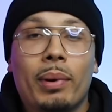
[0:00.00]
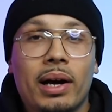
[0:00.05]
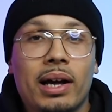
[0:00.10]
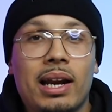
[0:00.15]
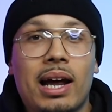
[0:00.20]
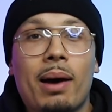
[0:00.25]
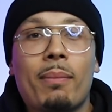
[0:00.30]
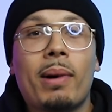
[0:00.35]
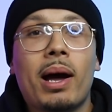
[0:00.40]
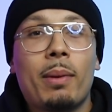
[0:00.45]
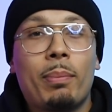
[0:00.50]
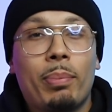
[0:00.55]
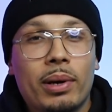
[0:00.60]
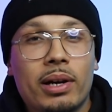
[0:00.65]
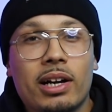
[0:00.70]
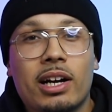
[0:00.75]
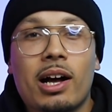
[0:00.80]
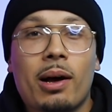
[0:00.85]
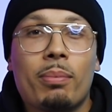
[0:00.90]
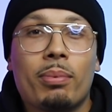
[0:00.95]
but I might put
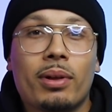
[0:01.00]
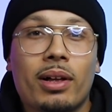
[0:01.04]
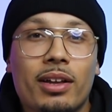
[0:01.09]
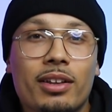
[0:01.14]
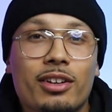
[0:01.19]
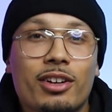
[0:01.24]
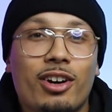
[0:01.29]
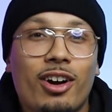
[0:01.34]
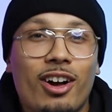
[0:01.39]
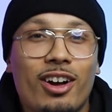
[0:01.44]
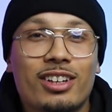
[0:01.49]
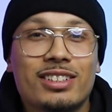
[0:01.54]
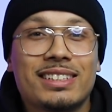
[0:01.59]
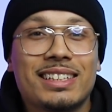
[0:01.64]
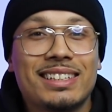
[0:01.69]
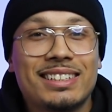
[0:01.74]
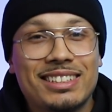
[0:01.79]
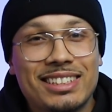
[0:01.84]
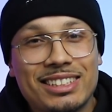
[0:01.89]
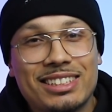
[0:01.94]
a couple other calls
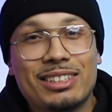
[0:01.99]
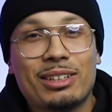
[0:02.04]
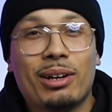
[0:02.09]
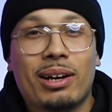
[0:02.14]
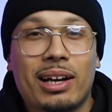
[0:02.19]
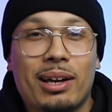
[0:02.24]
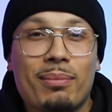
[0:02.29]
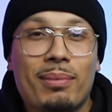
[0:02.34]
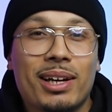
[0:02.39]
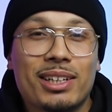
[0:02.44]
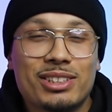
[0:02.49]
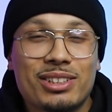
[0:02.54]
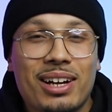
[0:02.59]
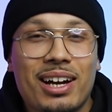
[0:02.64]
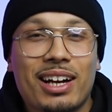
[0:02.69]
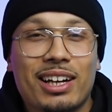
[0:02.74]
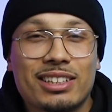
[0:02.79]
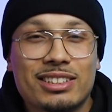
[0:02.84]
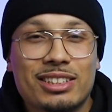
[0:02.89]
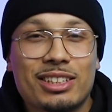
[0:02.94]
in just so I can make sure
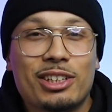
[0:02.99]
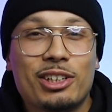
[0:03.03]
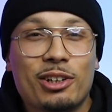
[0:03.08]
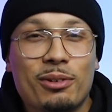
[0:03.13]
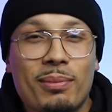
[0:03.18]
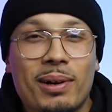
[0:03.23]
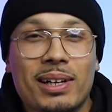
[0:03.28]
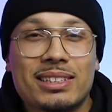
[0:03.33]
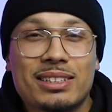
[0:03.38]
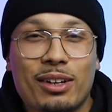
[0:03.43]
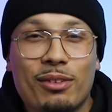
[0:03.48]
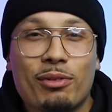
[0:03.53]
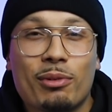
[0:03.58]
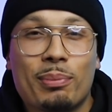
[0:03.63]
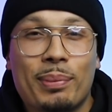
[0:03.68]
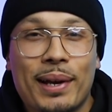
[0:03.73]
I can secure myself a